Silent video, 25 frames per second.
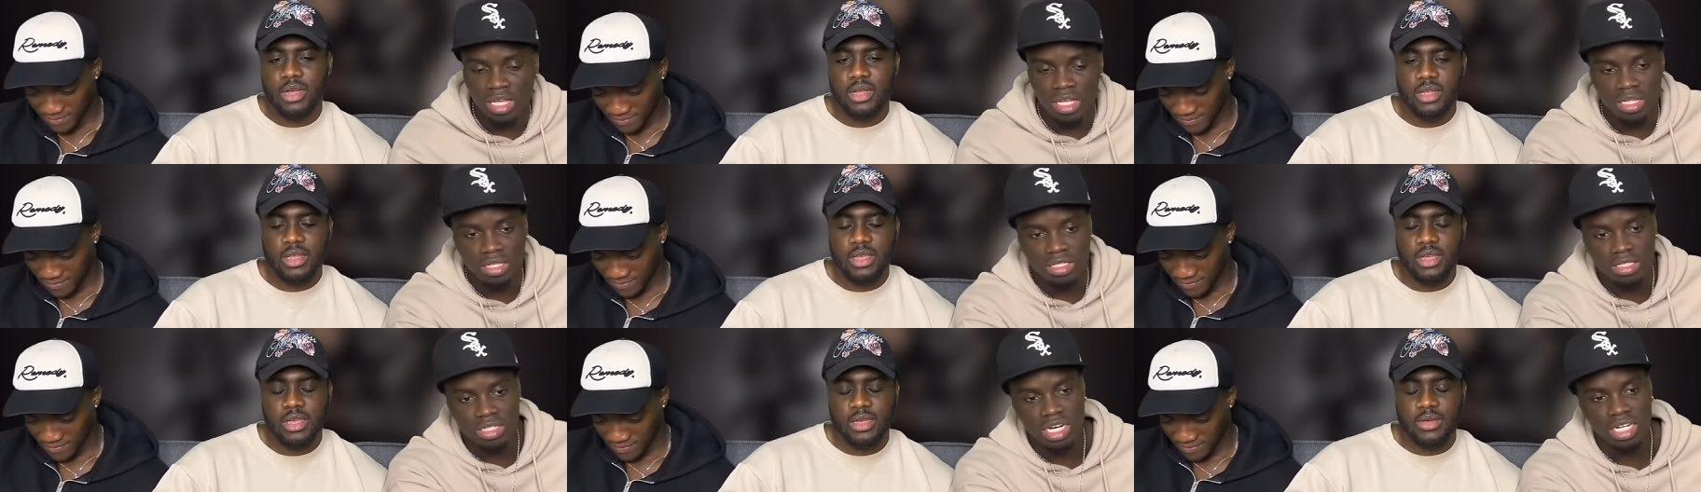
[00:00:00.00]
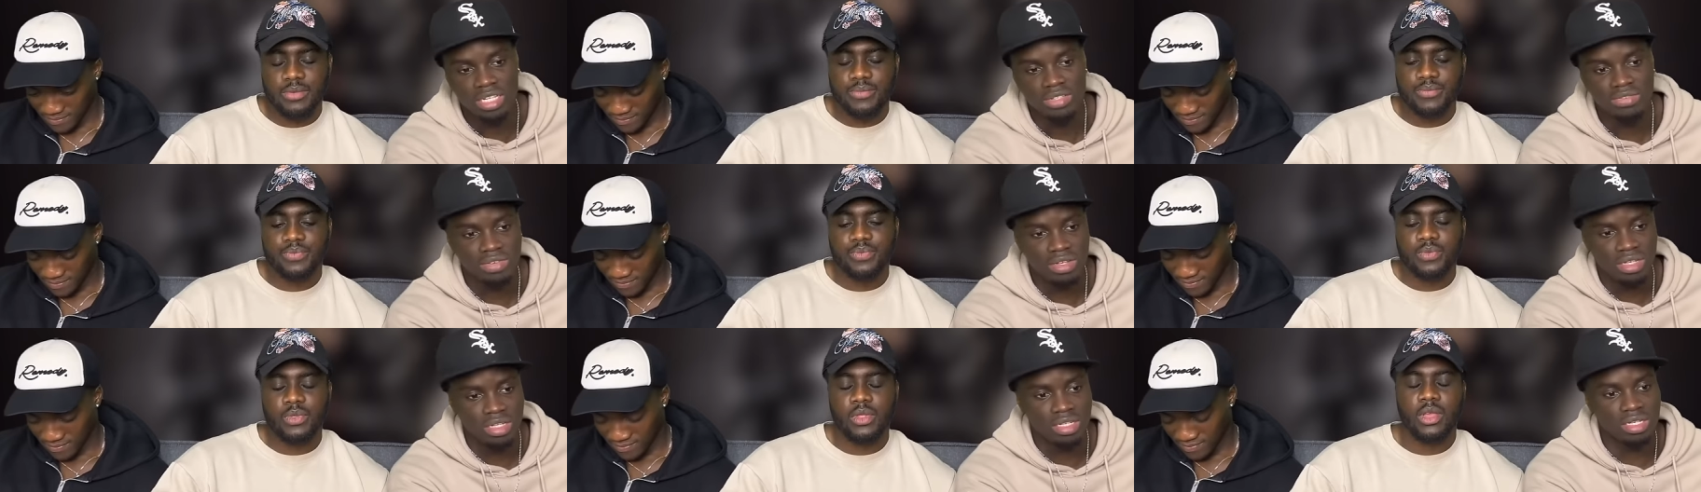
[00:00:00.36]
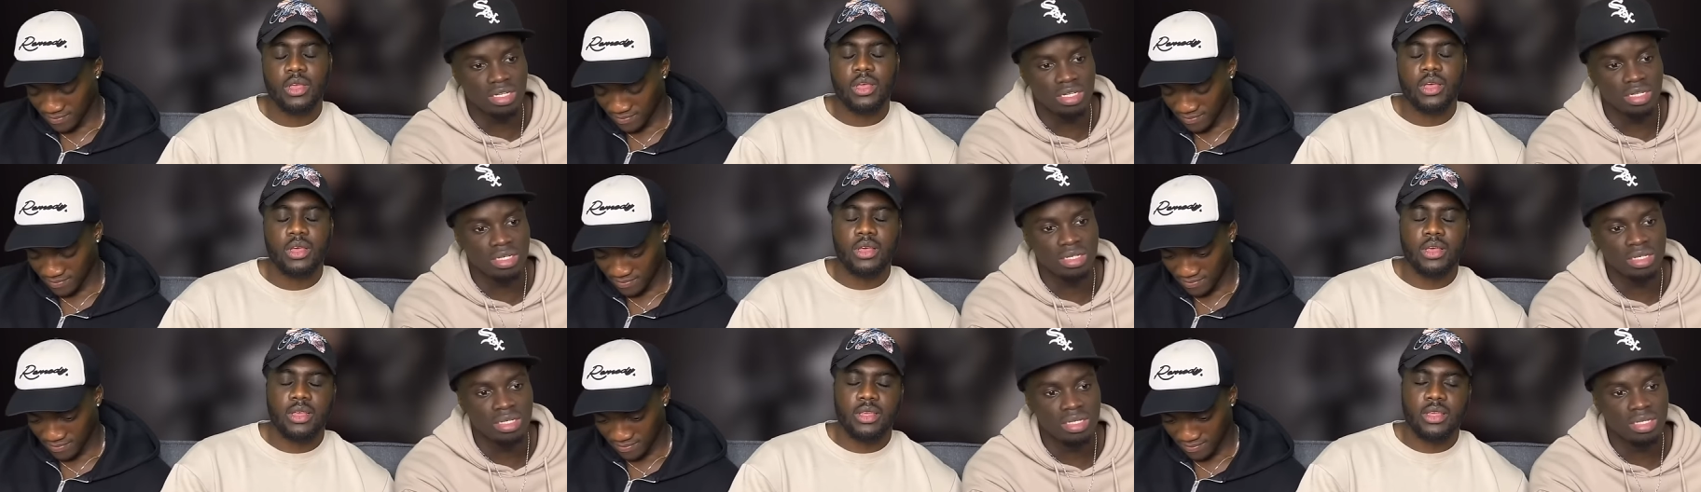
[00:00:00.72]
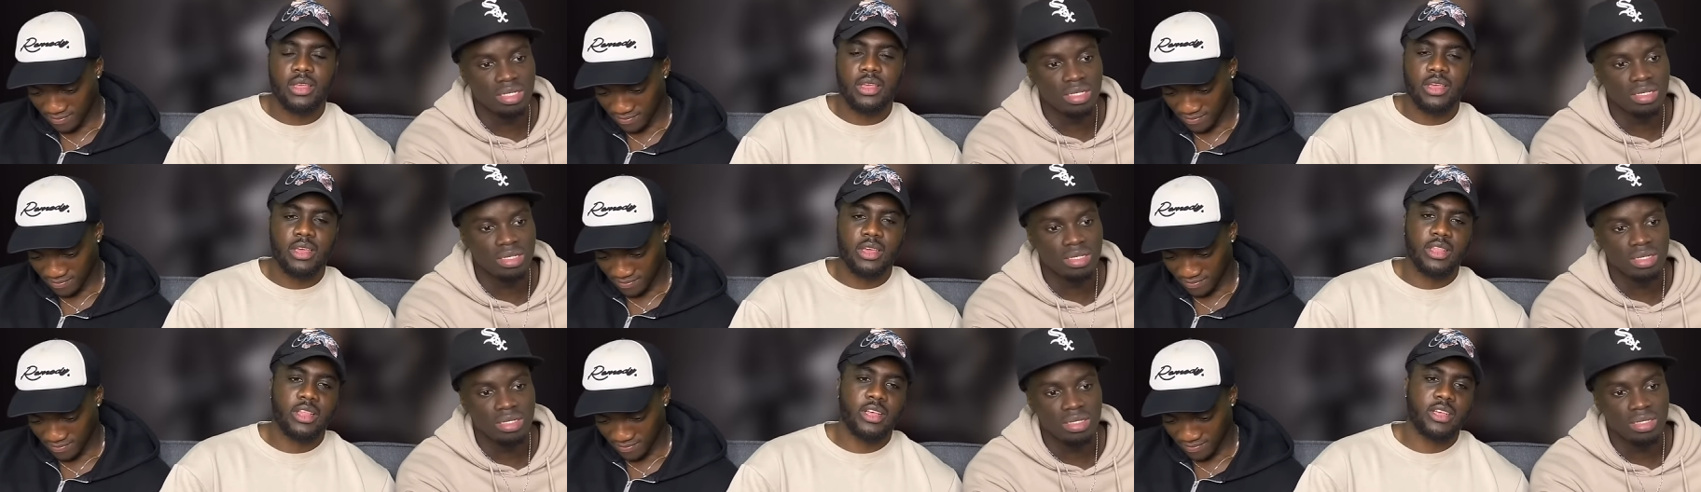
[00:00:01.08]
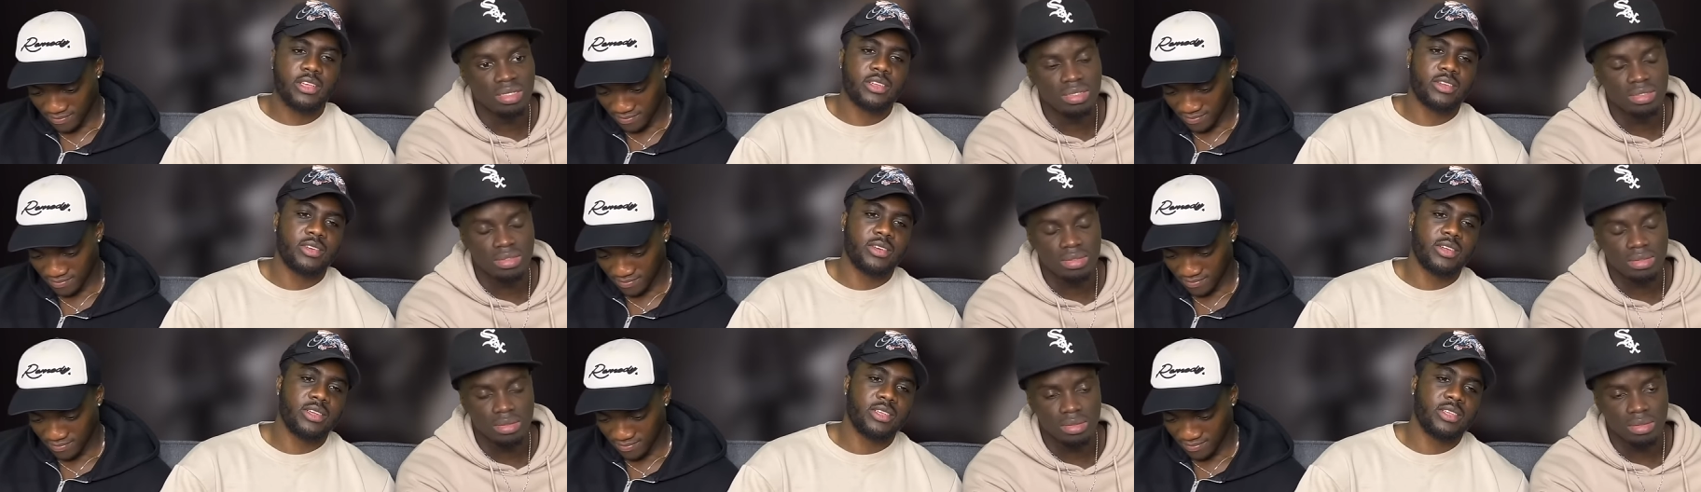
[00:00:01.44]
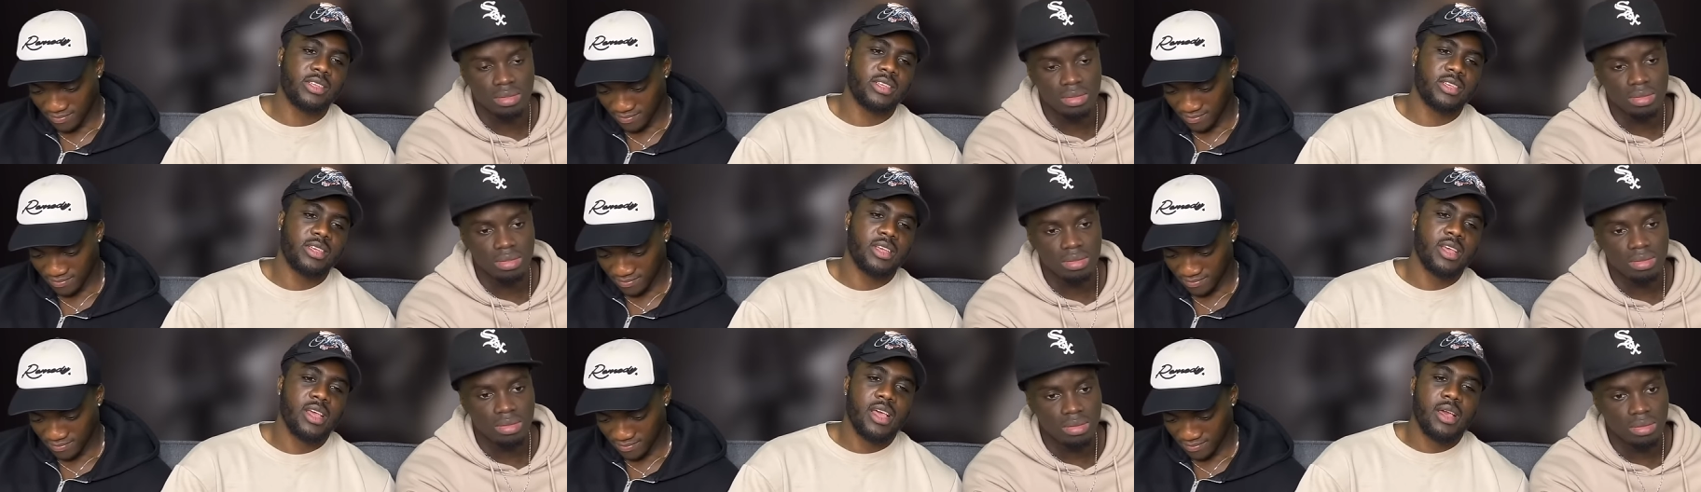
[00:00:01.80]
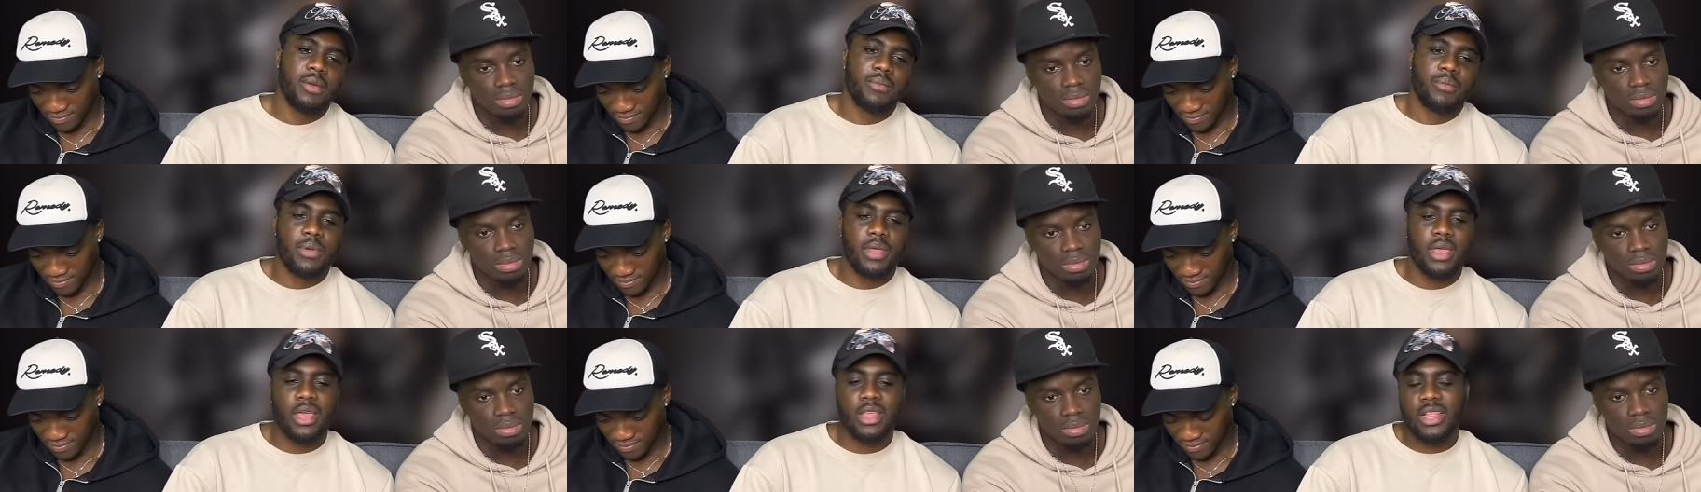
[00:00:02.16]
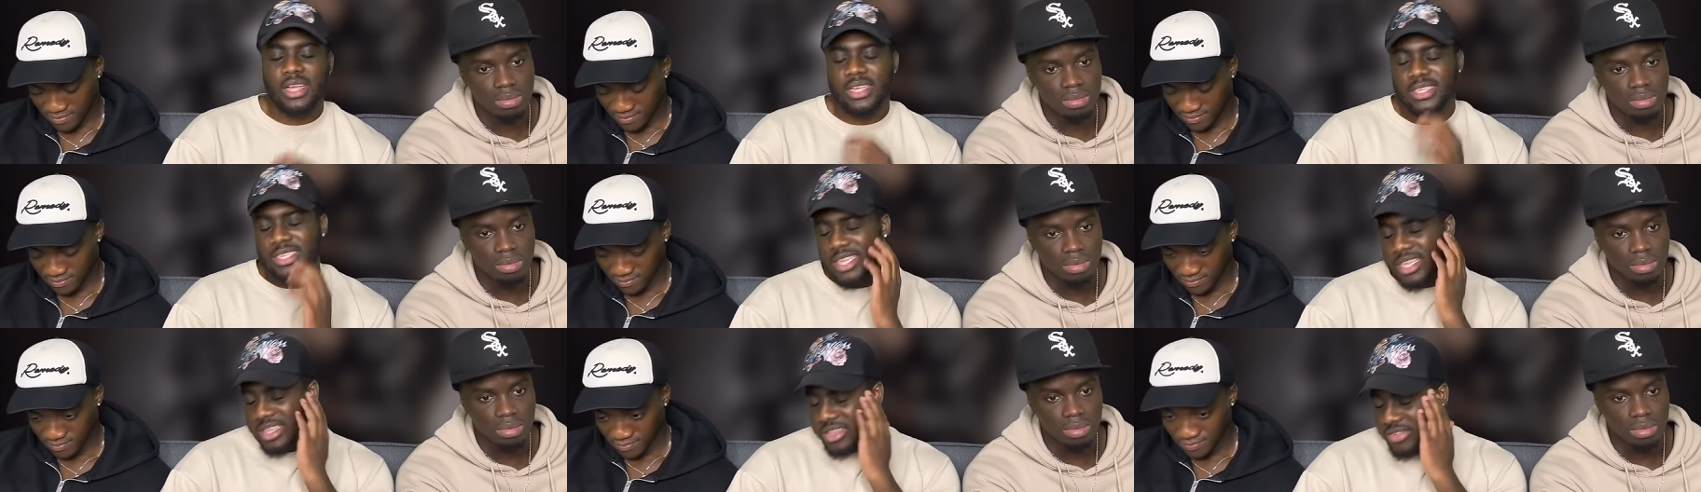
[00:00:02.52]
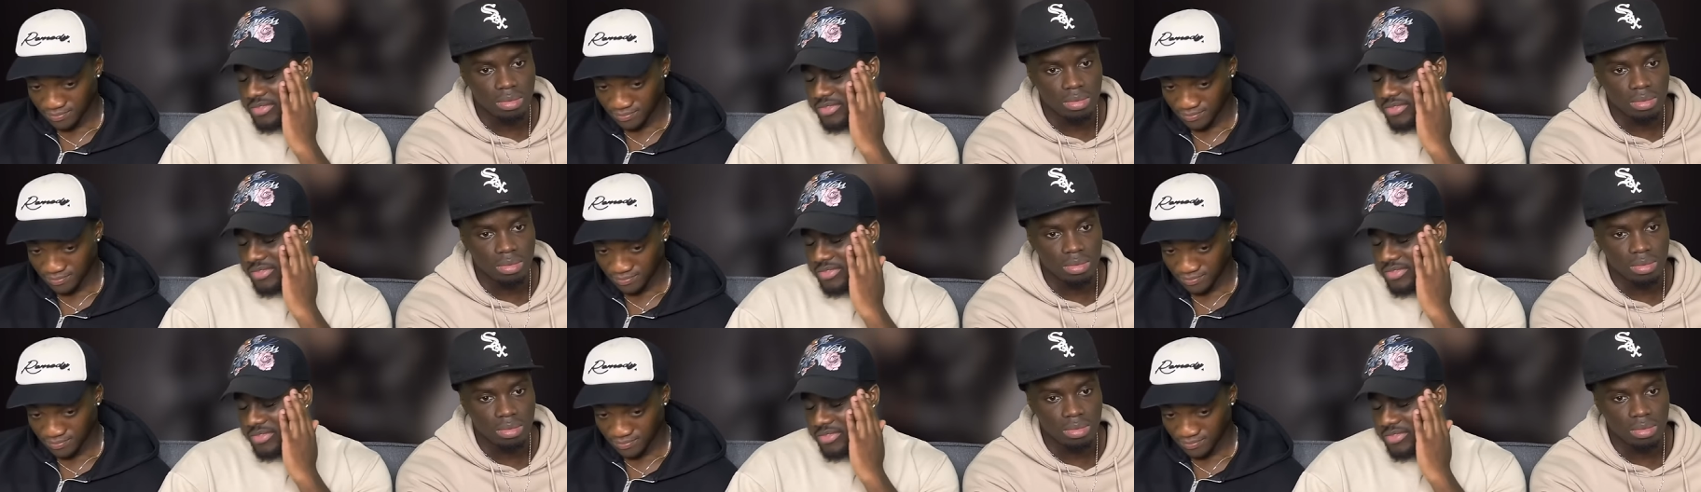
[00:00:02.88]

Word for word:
Speaker 1: back, yeah. So that's fine then. Yeah, that's crazy. But yeah, that's the end